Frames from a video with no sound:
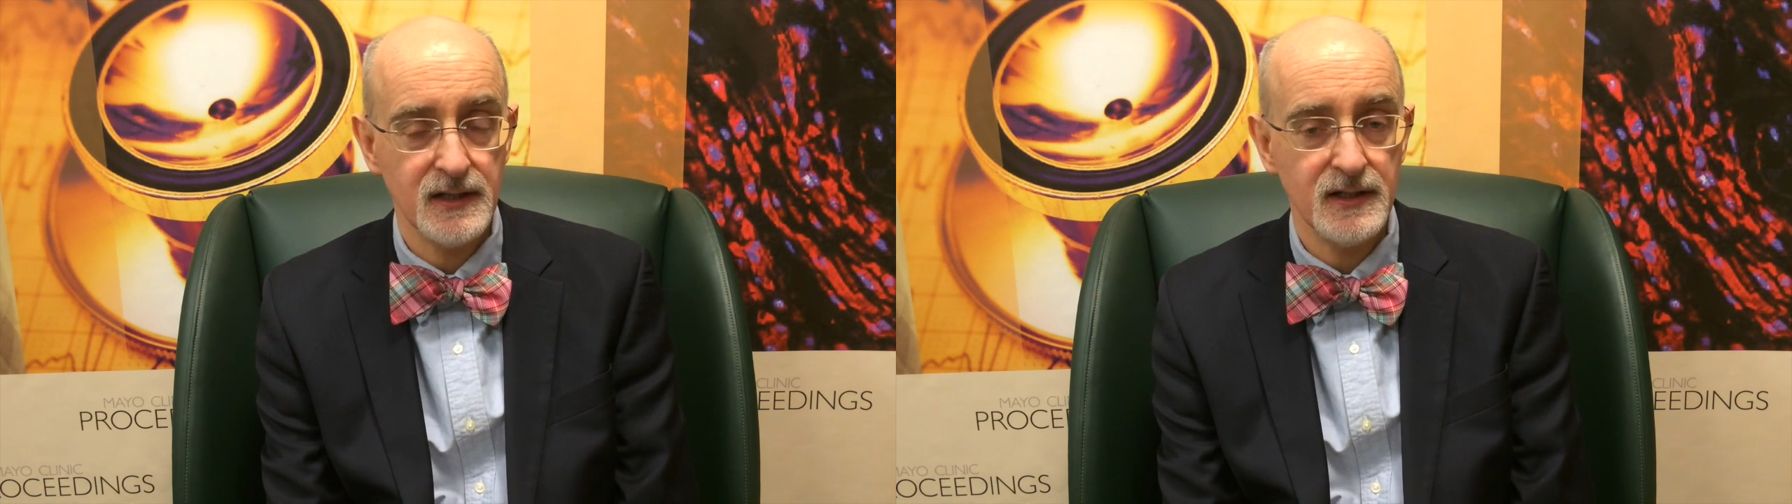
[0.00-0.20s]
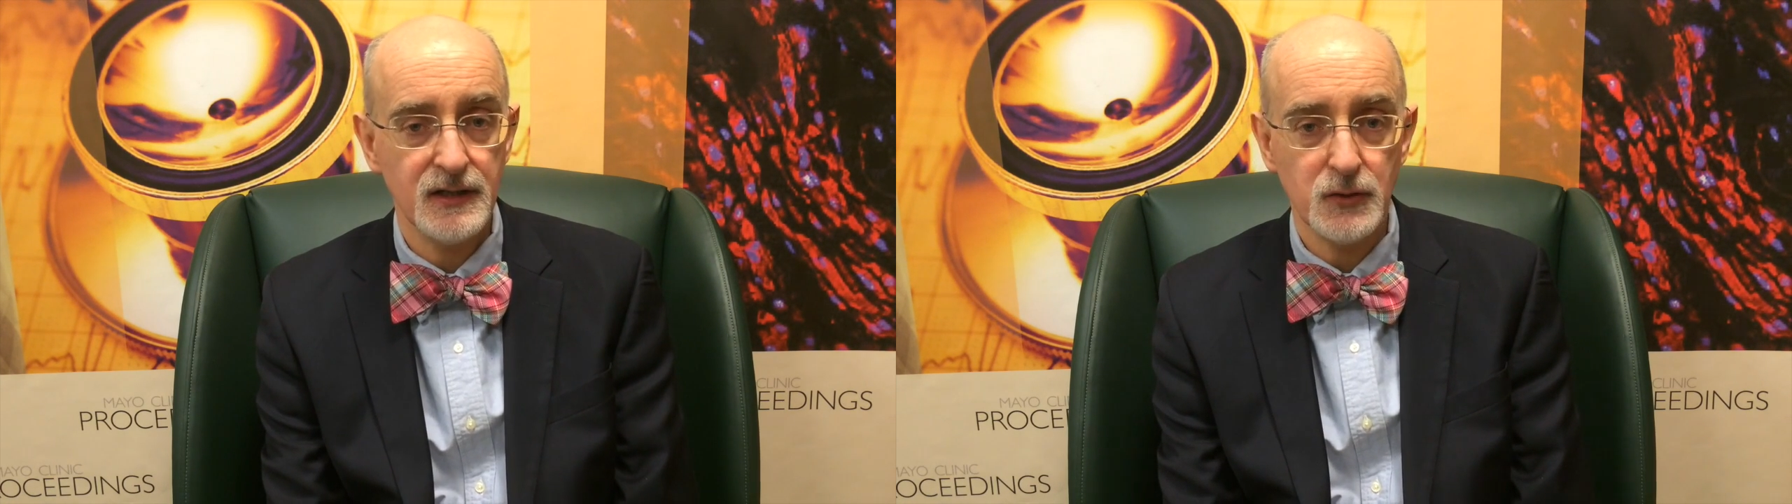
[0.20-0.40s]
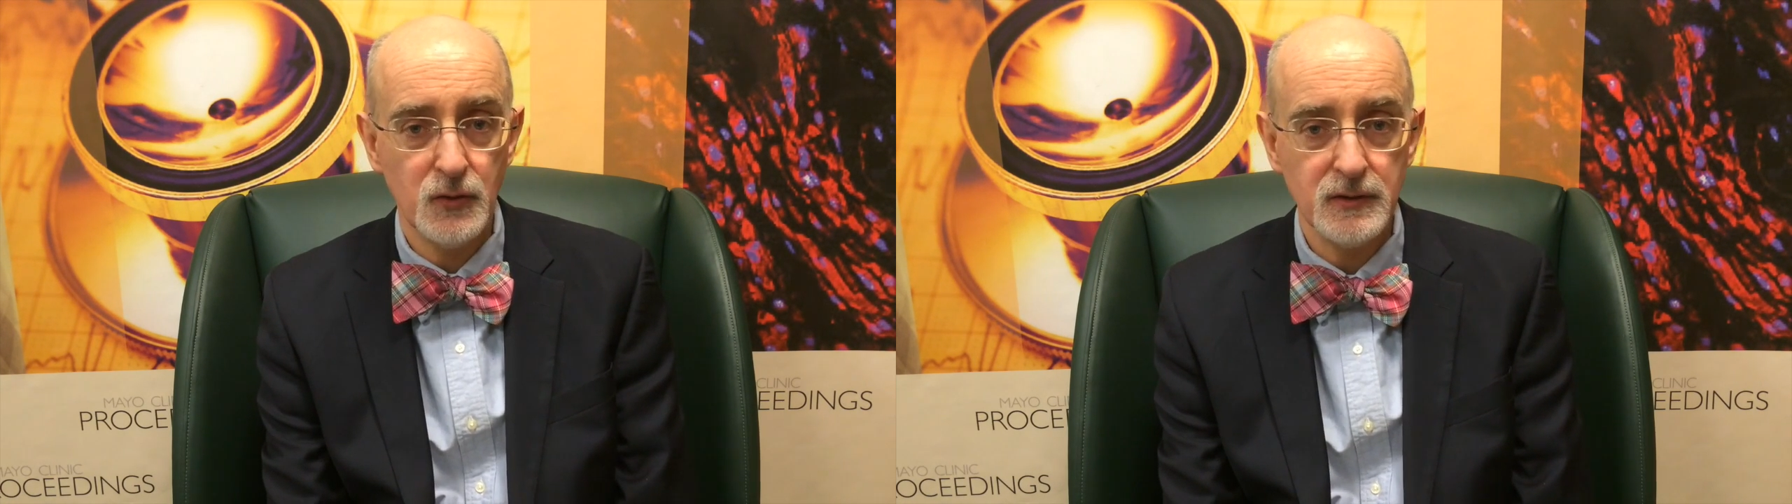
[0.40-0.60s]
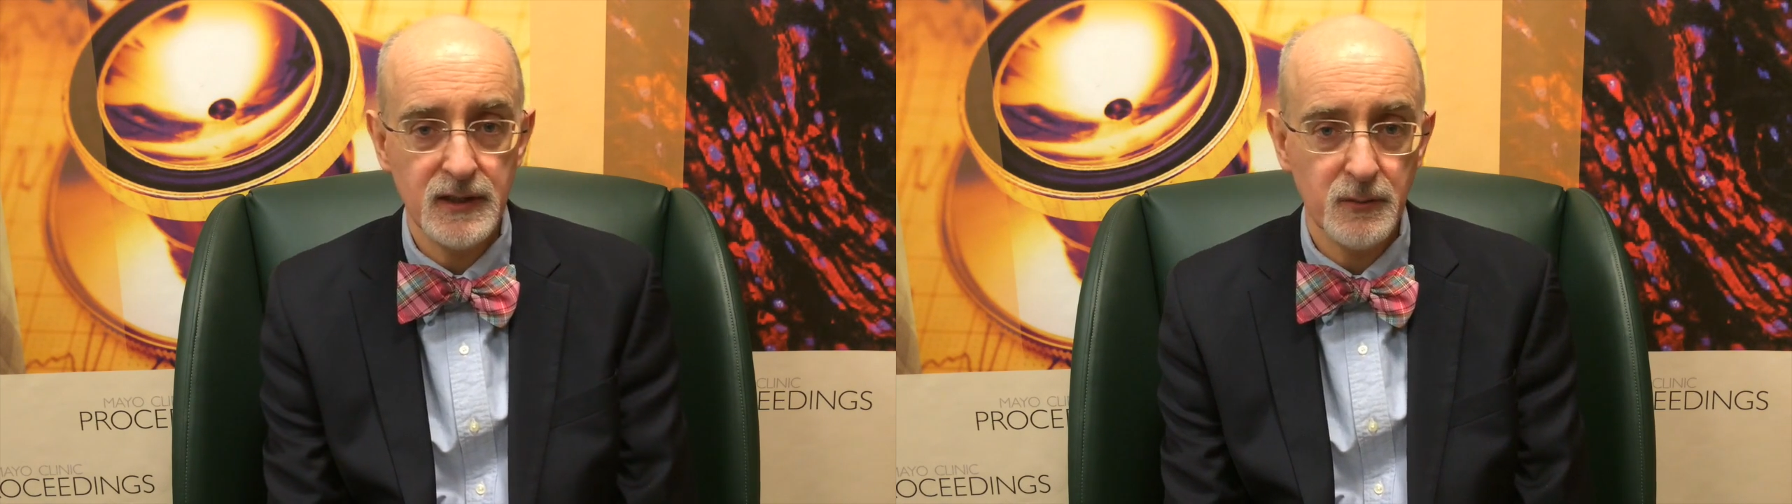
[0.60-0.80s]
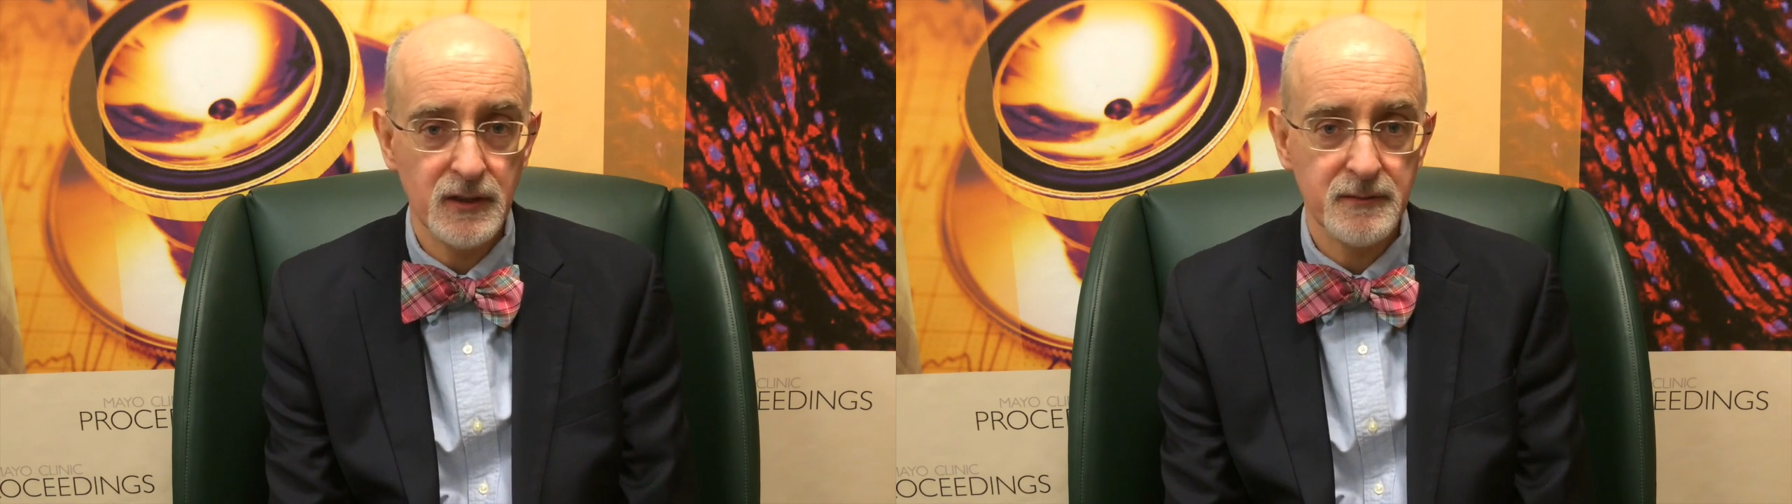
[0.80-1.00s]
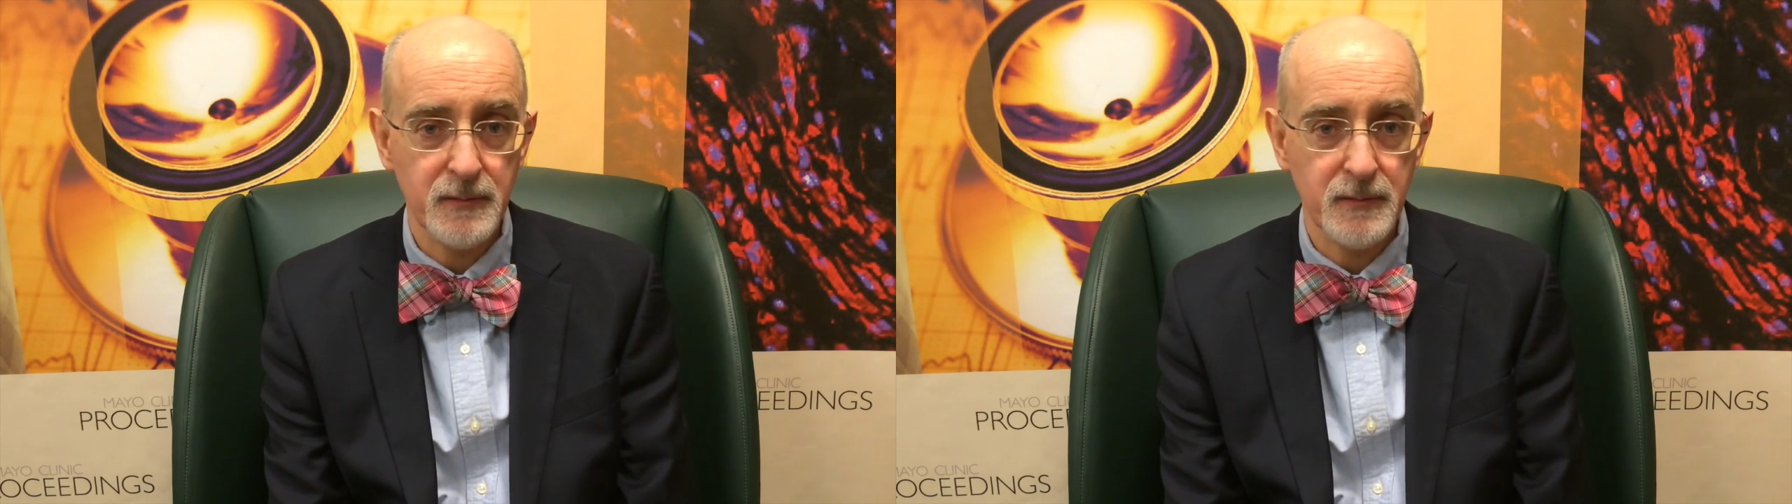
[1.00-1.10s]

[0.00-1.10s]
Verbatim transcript: And not only will it